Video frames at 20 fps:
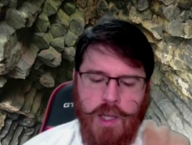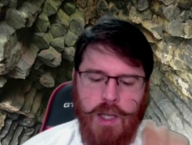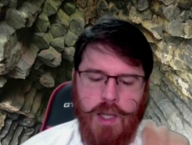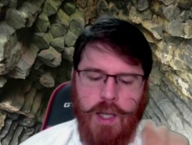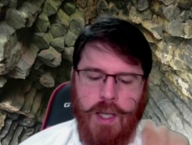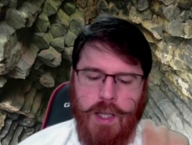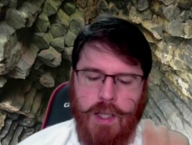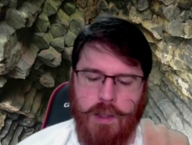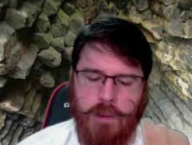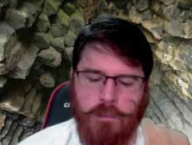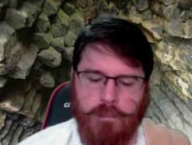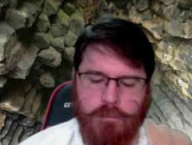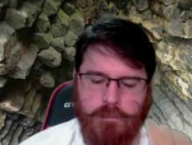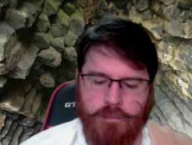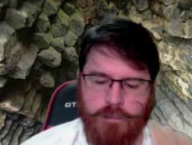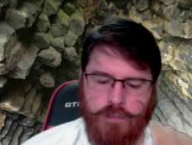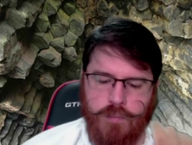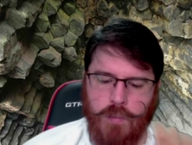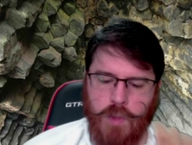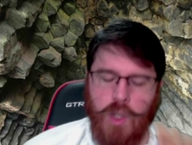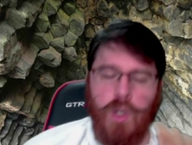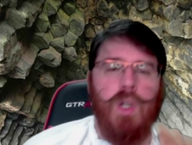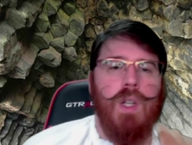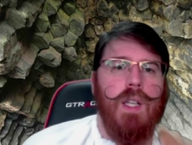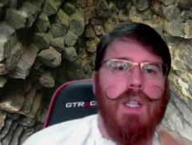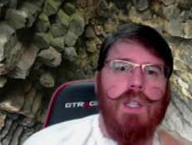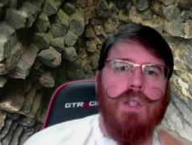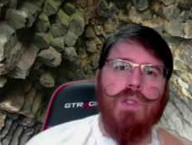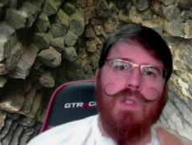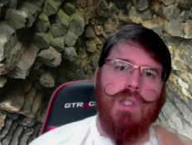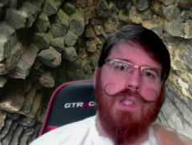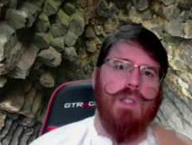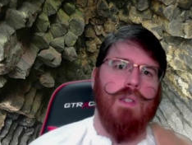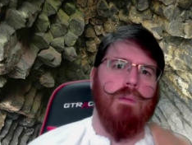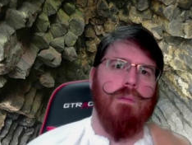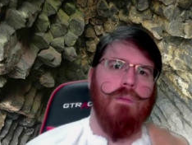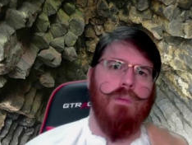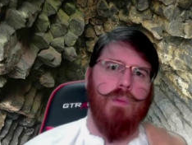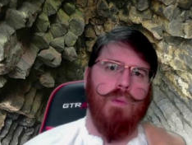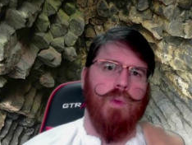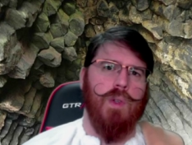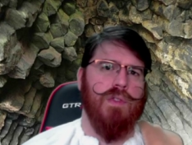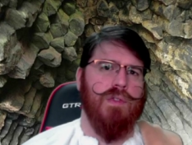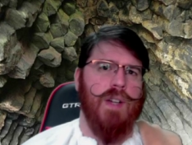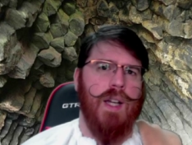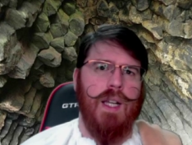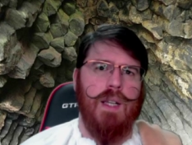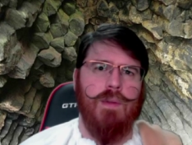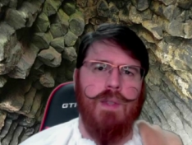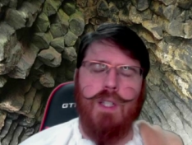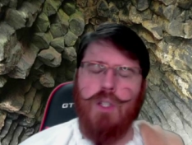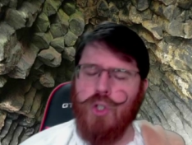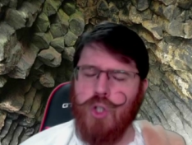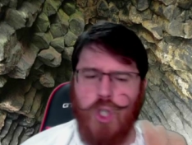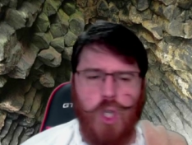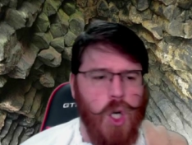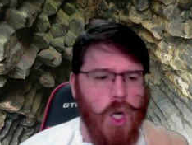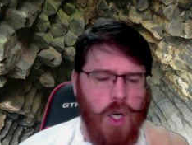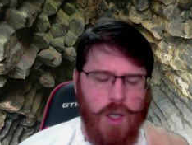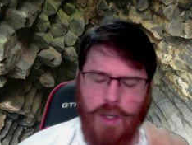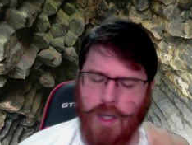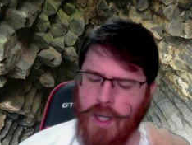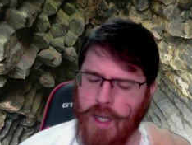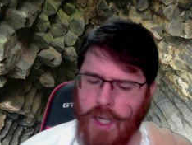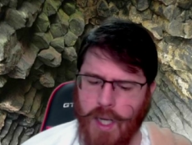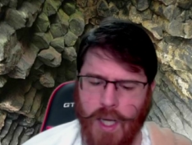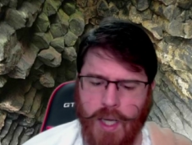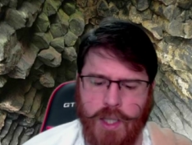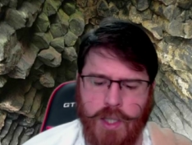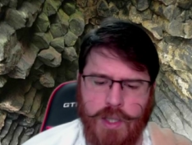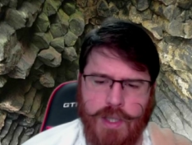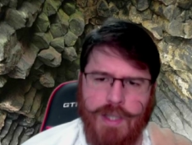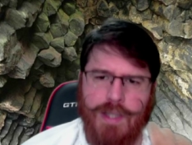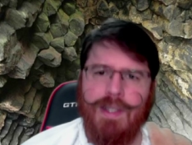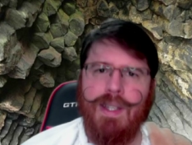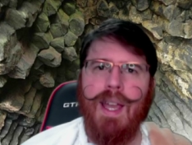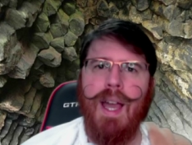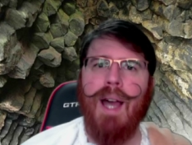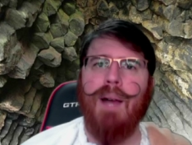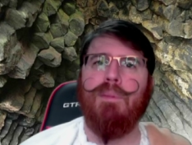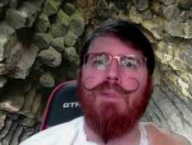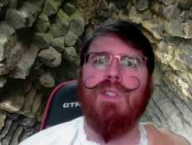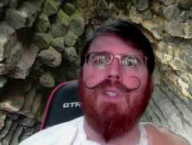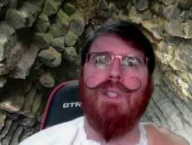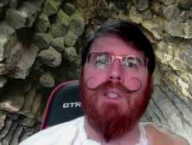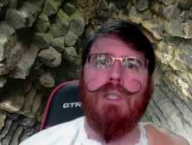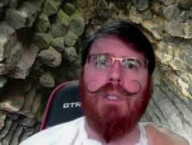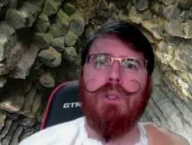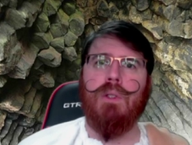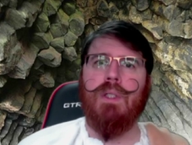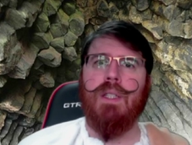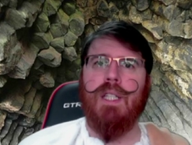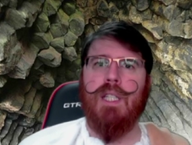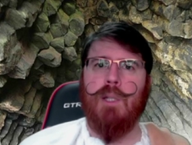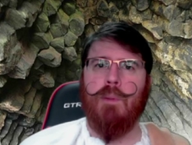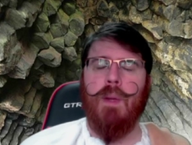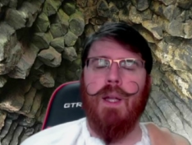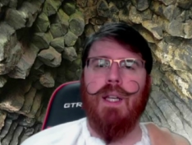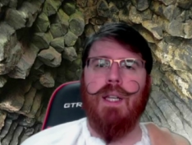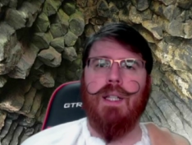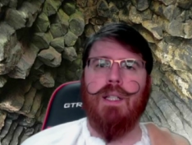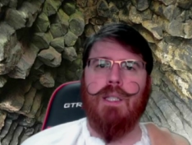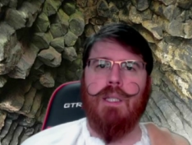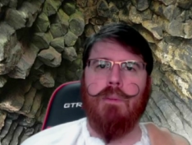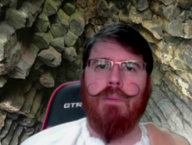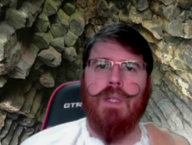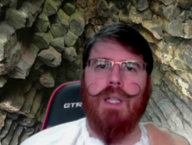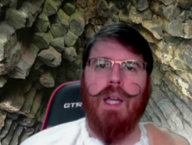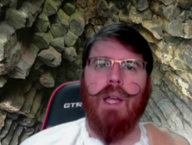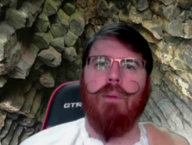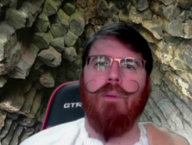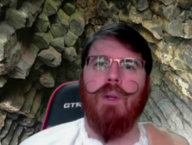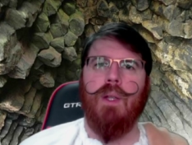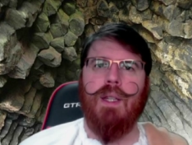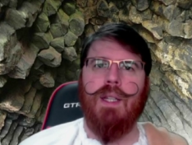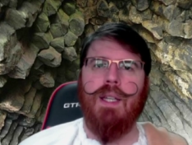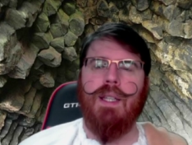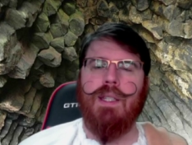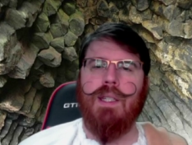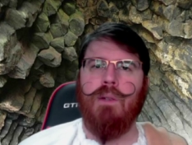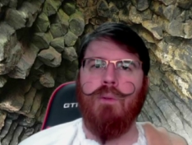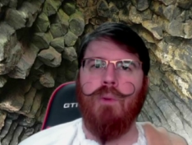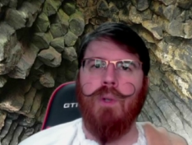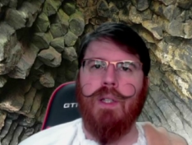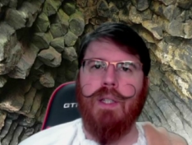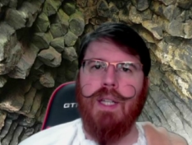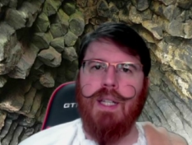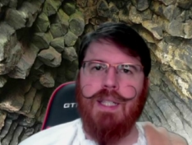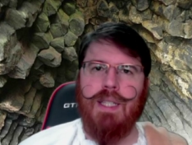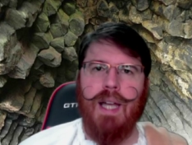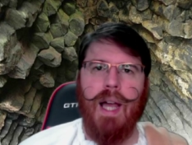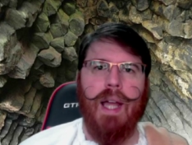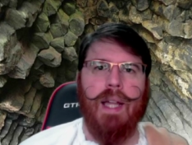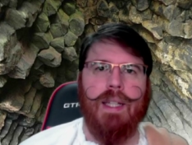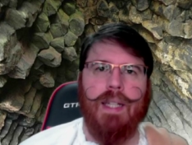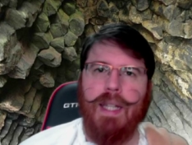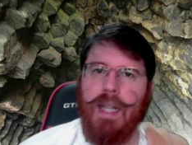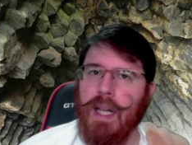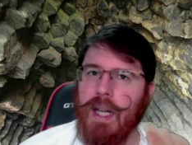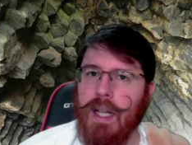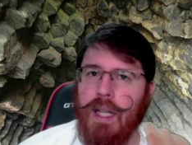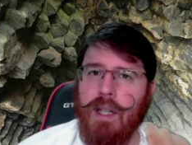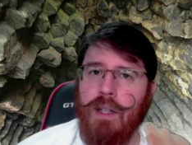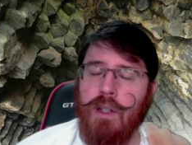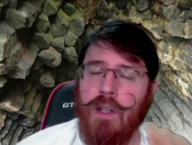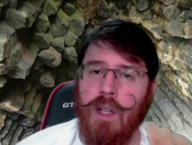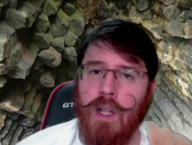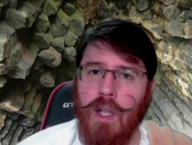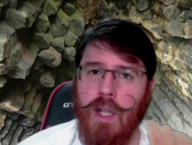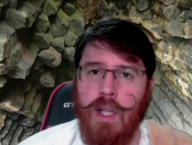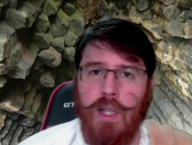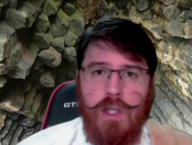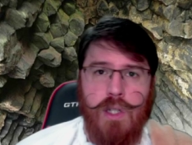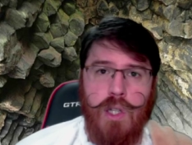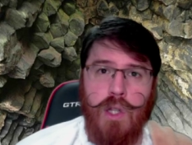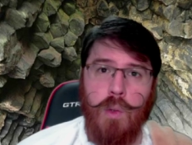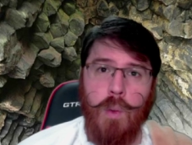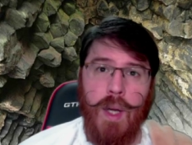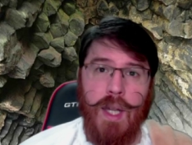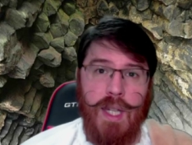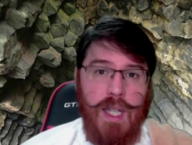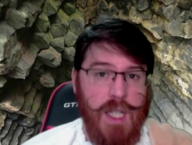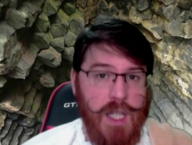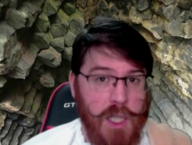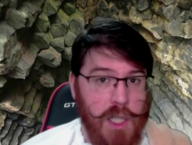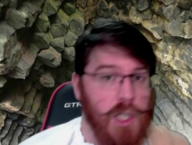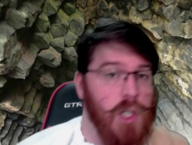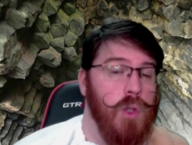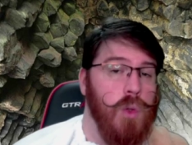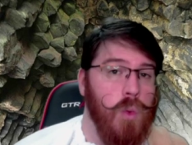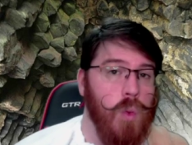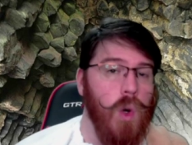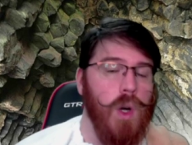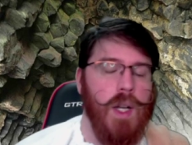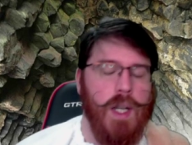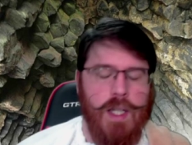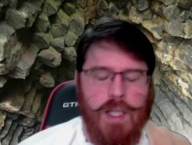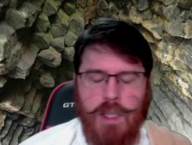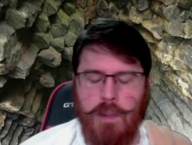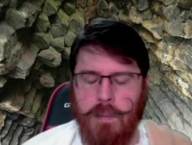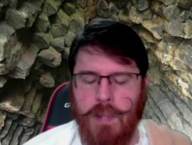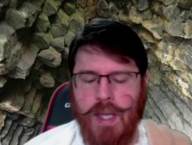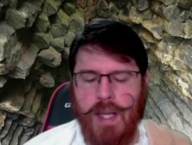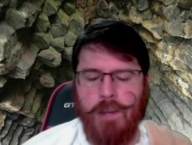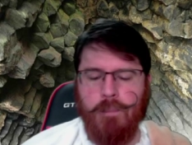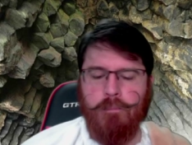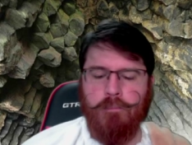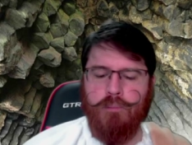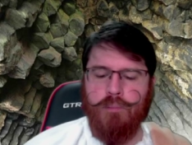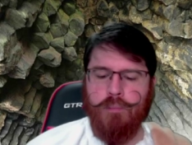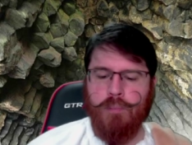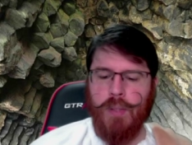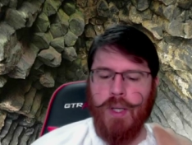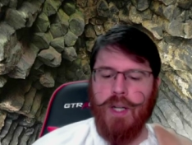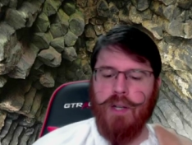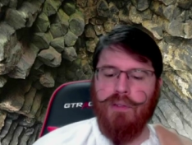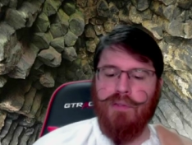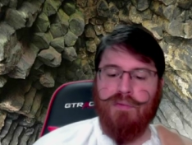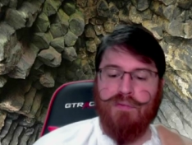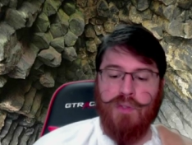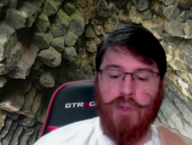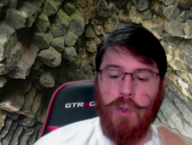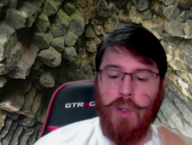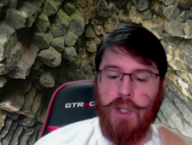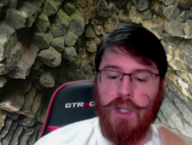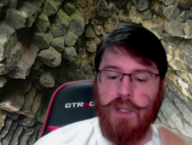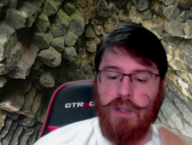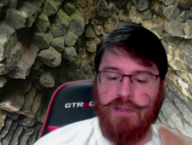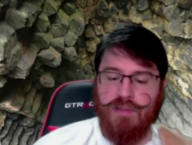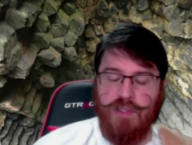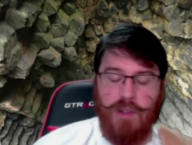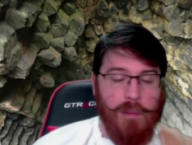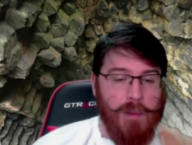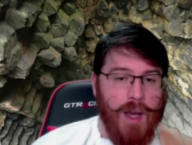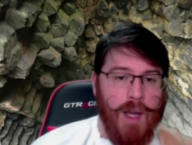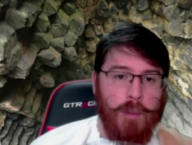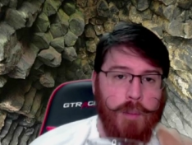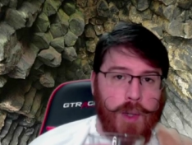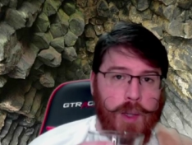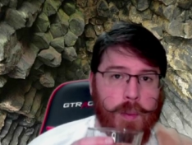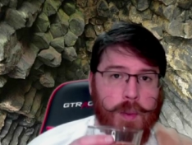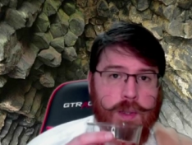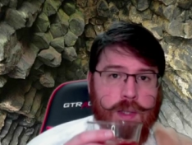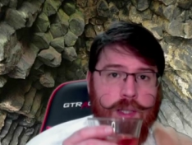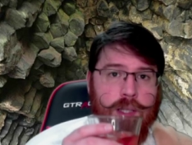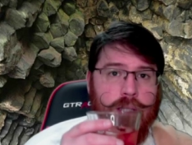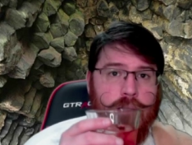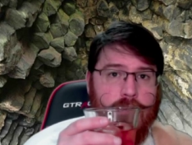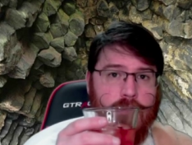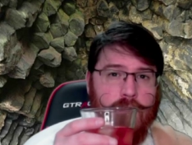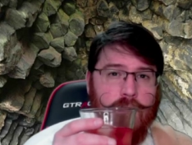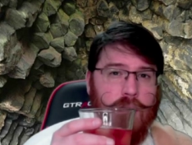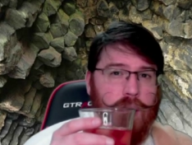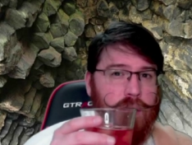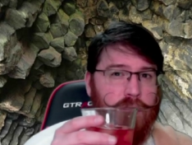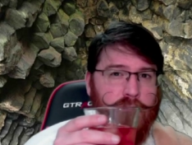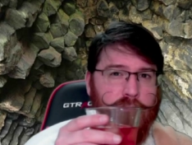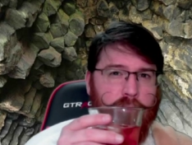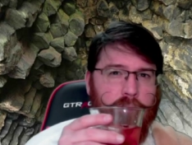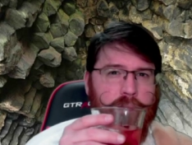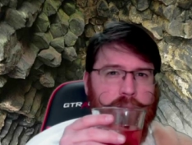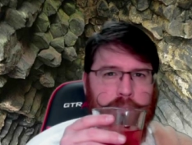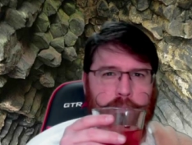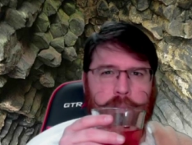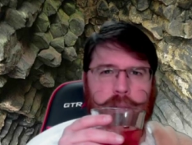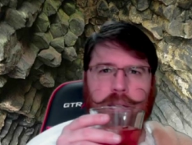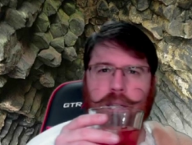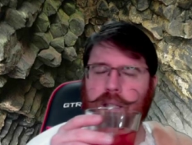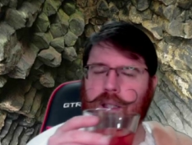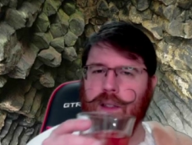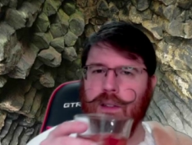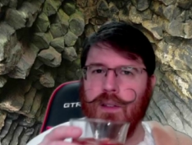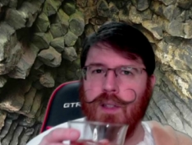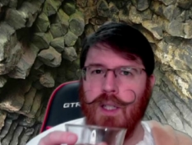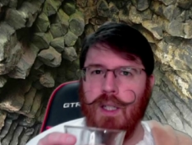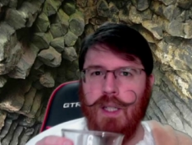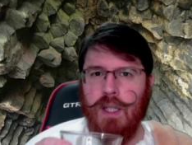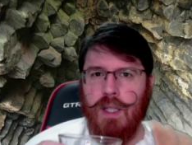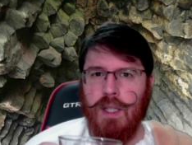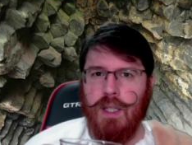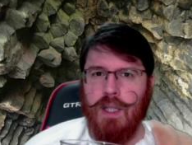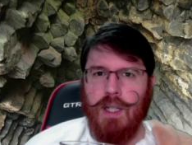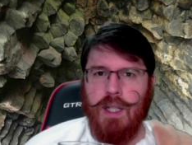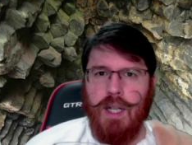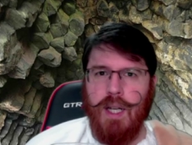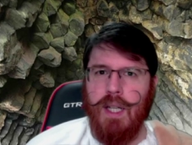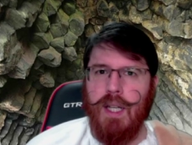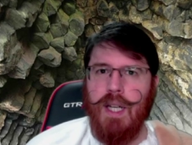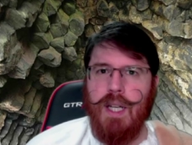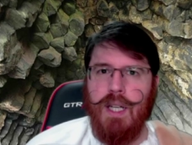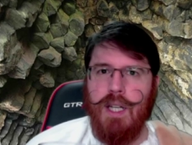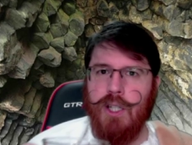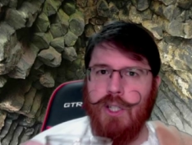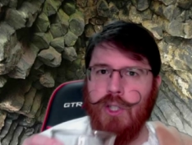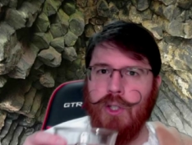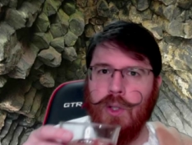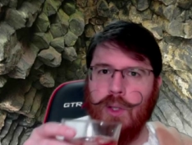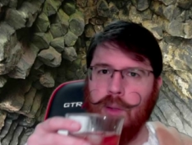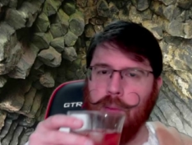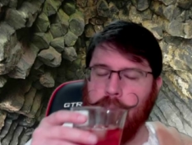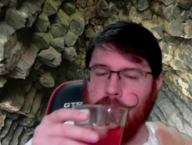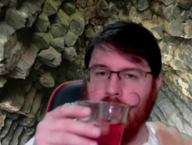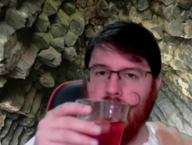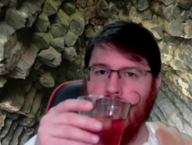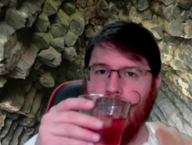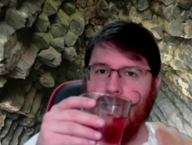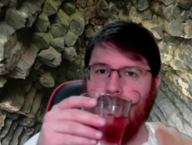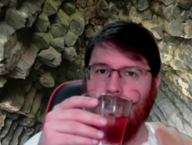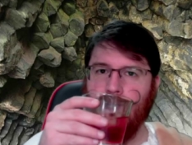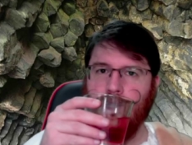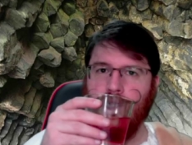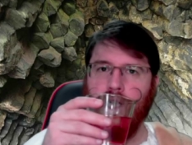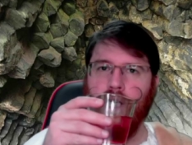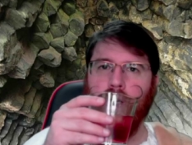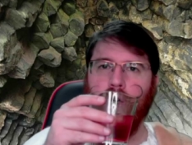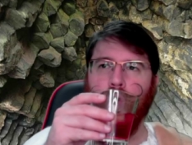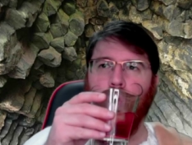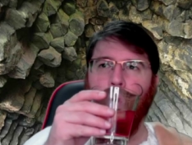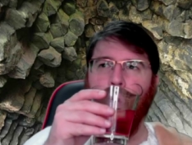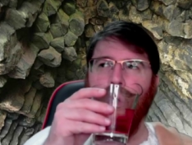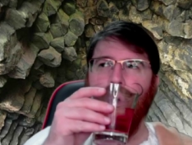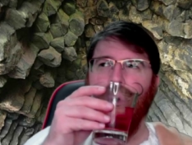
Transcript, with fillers: Um, could it use some refinement? Sure. I, I could see absolutely spending some time with this and really dialing it in to the way that you want it to be. But for for my purposes and for this being an initial blind go,